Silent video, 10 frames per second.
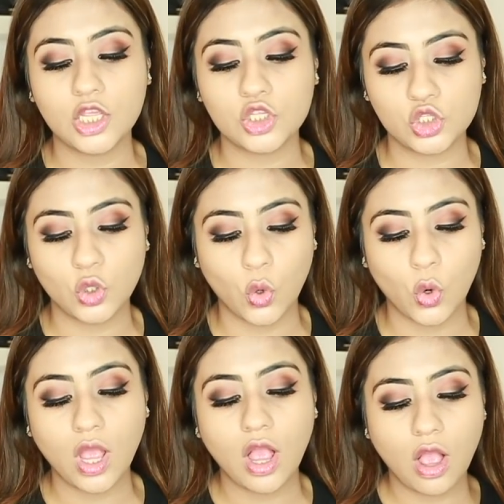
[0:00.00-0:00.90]
so
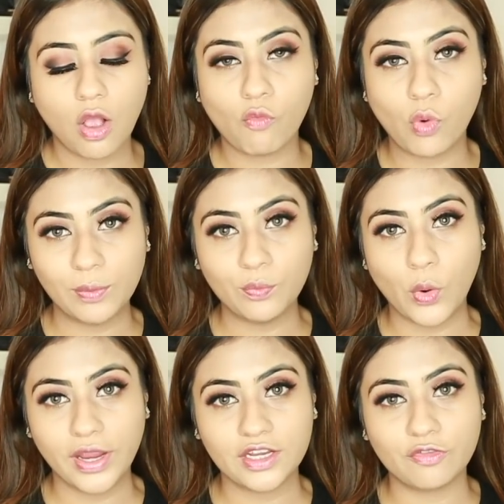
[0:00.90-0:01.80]
one
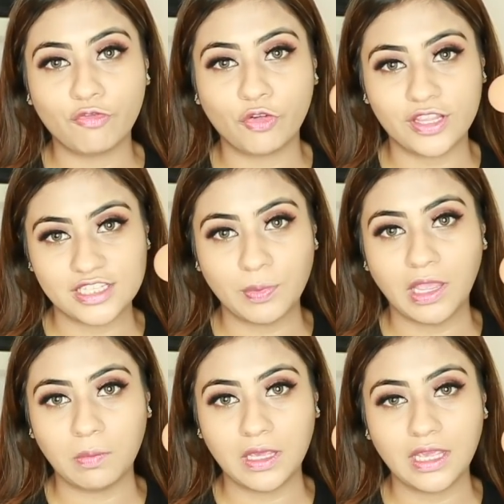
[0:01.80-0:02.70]
point for this
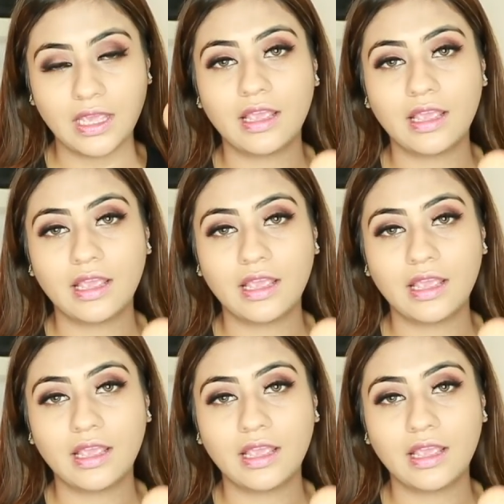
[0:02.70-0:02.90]
baby